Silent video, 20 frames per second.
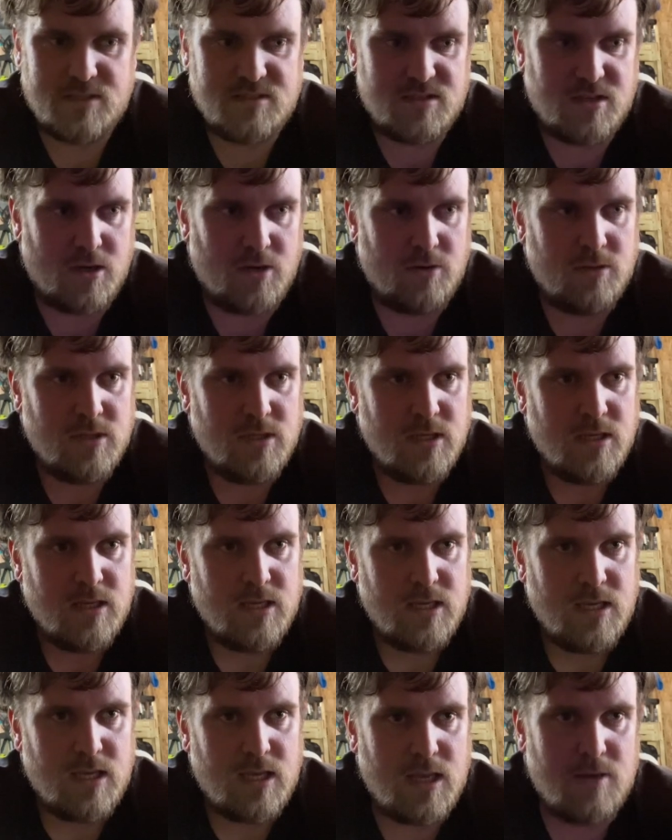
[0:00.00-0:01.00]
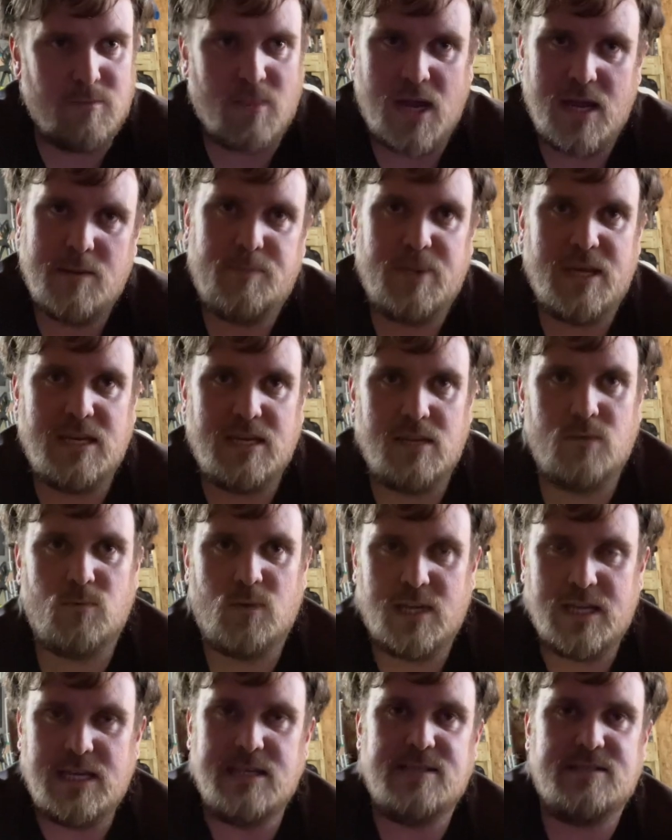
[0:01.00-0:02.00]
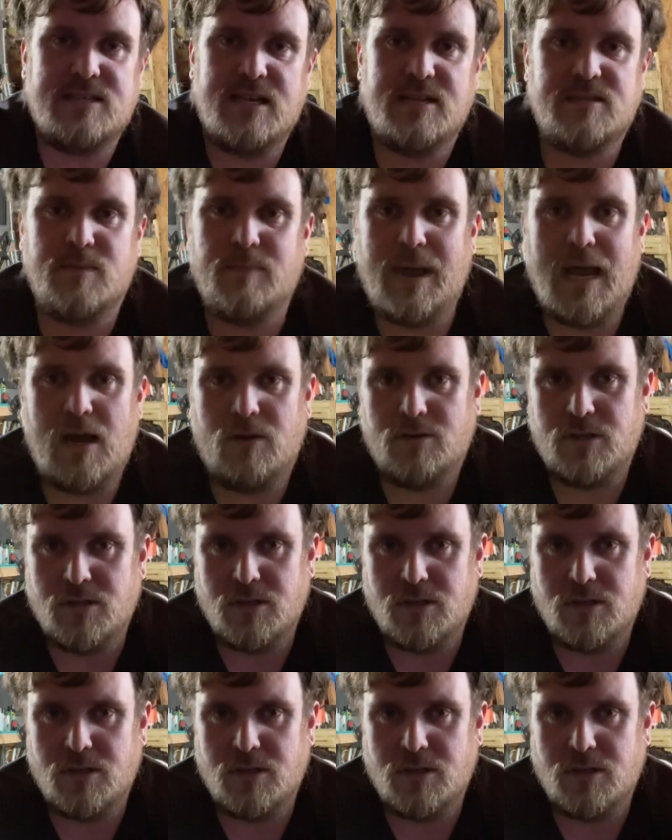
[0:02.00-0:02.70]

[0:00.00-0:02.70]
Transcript: So in my opinion, what he says about,